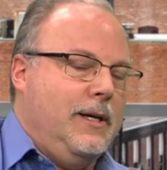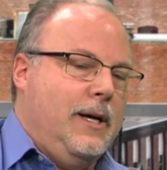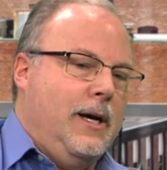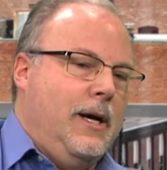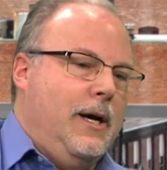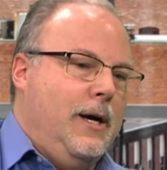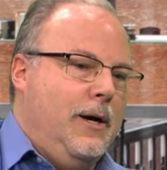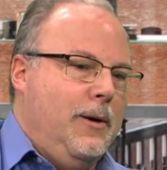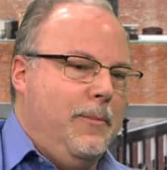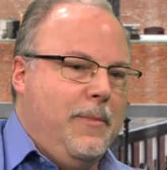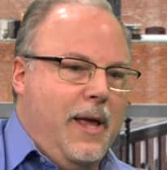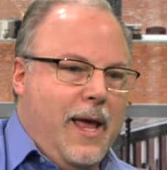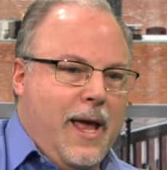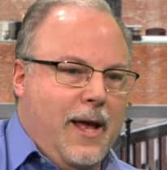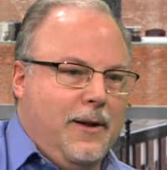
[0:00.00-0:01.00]
So
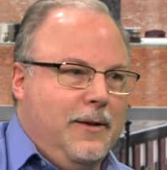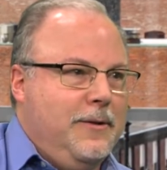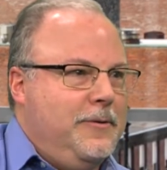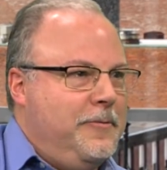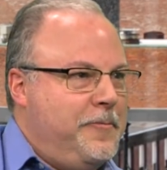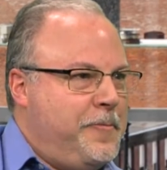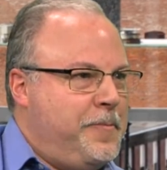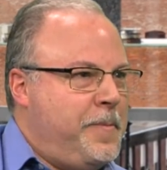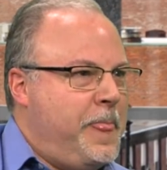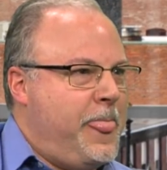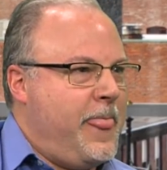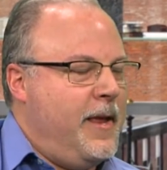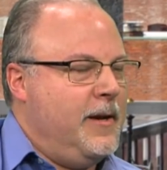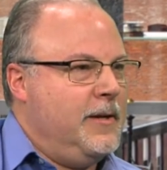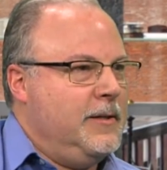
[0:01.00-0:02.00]
does the camera not
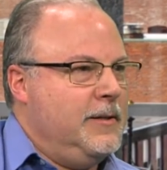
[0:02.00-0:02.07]
come